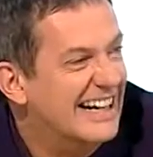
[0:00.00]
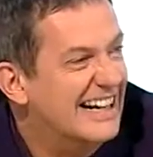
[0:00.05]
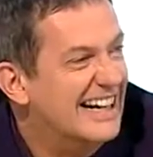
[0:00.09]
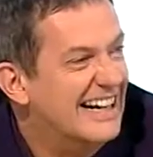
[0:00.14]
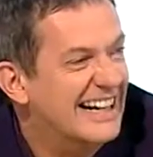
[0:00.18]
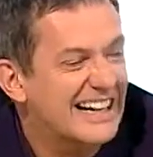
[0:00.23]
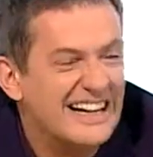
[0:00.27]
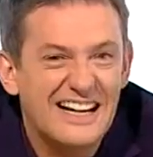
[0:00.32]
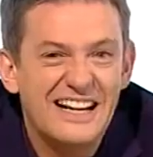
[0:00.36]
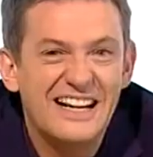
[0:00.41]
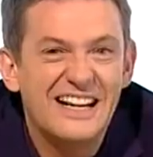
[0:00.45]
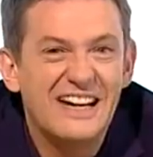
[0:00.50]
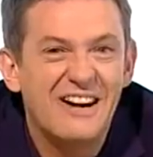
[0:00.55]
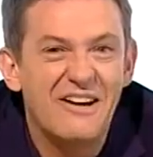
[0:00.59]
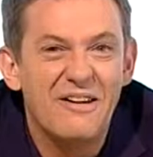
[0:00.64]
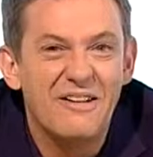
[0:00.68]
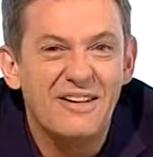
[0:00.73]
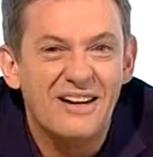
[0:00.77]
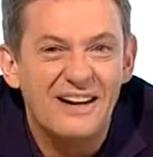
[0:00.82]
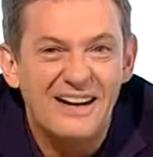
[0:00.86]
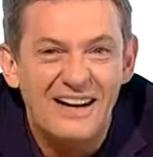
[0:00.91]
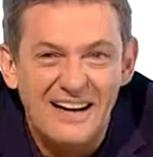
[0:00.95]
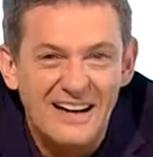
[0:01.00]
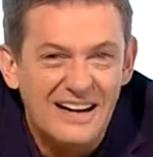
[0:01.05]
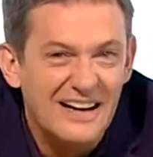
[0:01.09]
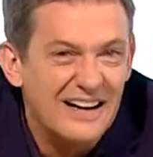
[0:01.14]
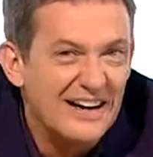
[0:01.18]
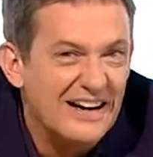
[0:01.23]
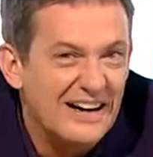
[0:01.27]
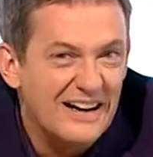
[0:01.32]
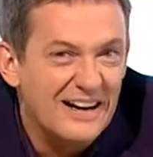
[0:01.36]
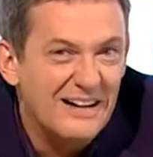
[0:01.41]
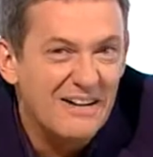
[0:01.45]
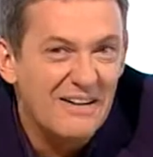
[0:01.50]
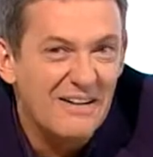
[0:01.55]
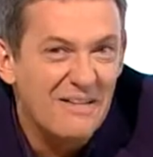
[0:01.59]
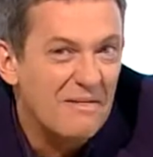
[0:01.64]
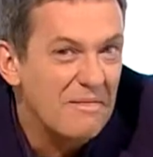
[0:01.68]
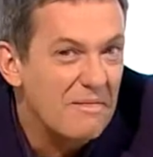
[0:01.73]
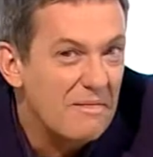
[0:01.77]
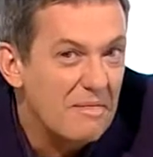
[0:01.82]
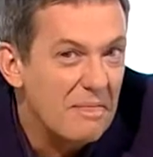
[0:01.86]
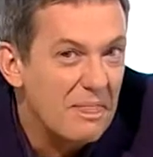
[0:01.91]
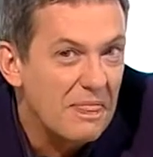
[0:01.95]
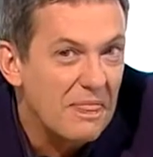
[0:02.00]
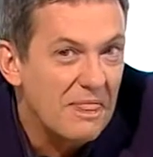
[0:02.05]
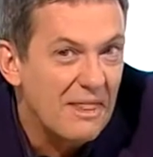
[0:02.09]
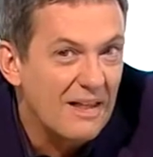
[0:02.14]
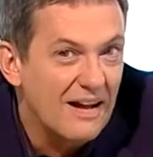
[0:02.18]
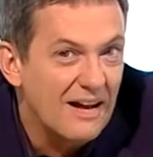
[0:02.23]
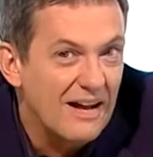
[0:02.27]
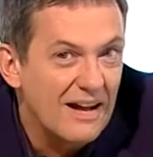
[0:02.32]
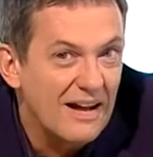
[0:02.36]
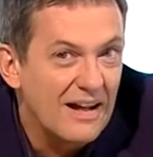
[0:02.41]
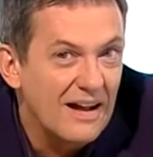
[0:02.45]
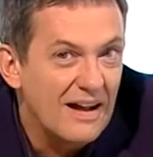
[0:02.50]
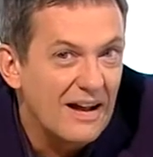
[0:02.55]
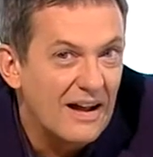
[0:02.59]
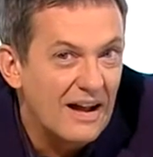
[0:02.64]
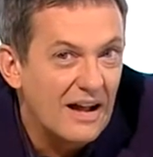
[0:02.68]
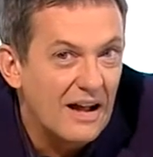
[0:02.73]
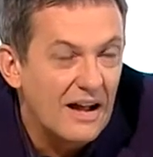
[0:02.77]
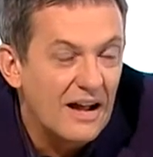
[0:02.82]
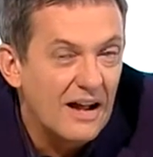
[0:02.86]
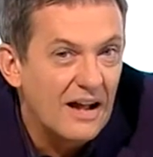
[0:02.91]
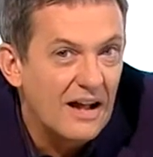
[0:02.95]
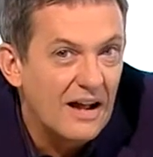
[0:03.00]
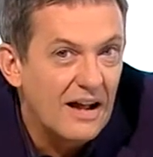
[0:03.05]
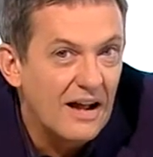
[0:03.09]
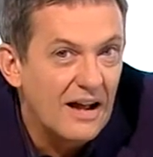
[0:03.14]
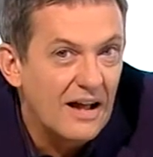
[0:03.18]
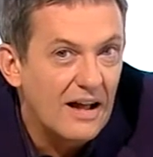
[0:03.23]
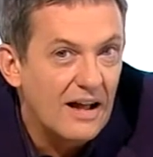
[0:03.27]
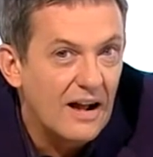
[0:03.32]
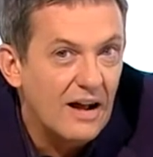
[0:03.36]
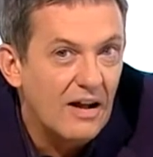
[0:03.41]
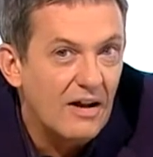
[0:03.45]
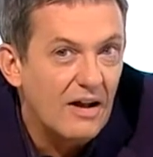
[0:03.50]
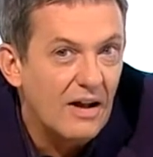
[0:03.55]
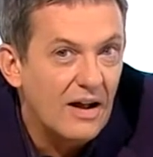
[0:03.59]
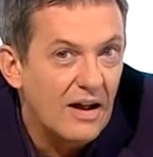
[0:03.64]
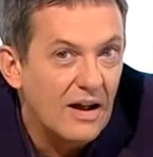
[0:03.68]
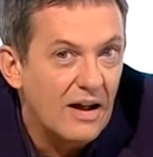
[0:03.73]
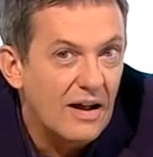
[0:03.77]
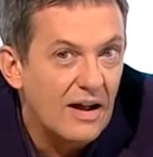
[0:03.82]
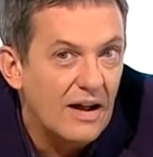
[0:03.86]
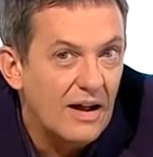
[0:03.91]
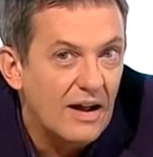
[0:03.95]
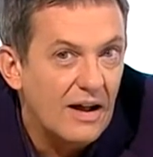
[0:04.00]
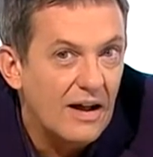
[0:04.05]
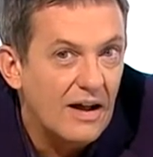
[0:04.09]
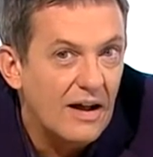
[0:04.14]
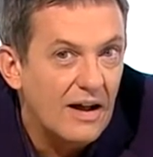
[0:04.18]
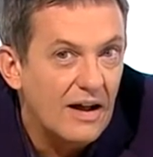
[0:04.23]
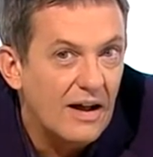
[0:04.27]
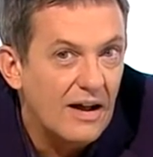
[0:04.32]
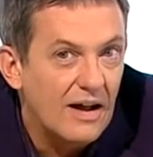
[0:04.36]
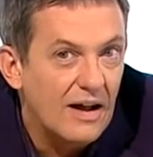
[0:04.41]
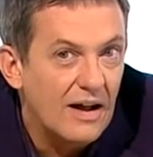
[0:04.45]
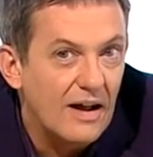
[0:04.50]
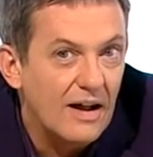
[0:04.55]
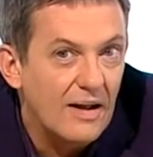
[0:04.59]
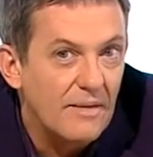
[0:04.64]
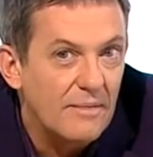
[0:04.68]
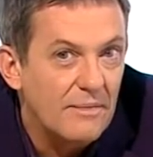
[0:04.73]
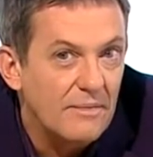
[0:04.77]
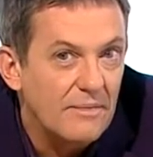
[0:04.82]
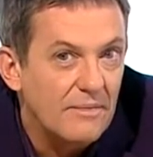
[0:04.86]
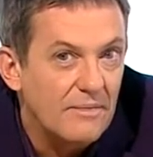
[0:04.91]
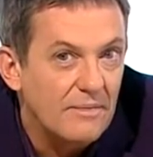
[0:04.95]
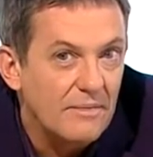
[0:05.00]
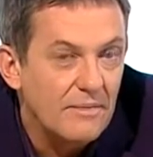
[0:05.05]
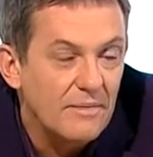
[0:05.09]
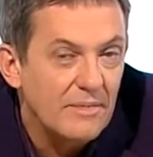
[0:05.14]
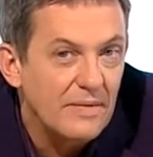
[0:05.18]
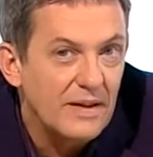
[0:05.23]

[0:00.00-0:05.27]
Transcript: it does get to me because I'm blind and disabled and my carers come round every day.